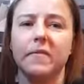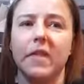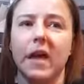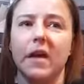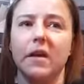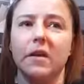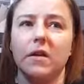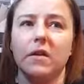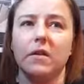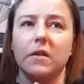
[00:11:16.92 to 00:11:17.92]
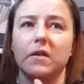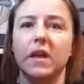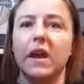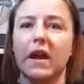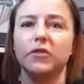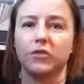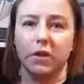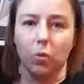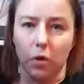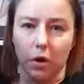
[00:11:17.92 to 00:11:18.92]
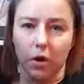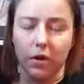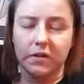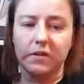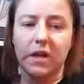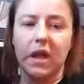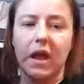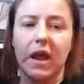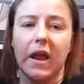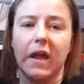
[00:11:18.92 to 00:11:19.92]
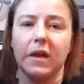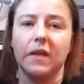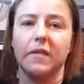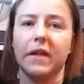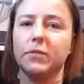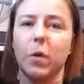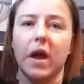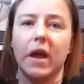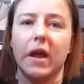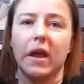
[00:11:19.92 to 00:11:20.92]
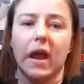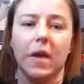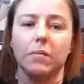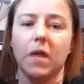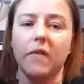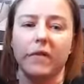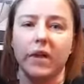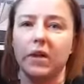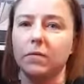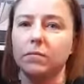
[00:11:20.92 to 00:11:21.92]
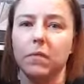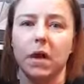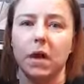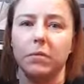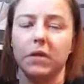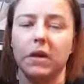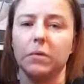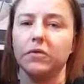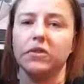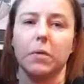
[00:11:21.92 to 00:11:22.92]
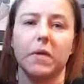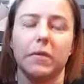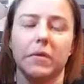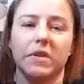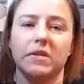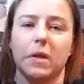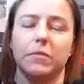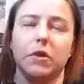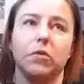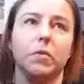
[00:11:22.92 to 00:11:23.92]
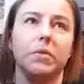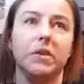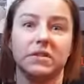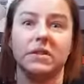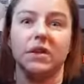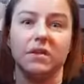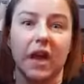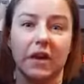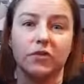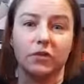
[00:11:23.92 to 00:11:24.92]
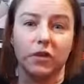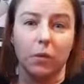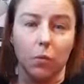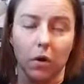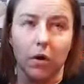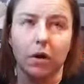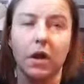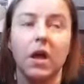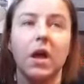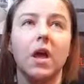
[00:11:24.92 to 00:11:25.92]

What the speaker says: that actually works. And that's why I'm loving being able to share about the Pit Stop deodorant, because it does actually work.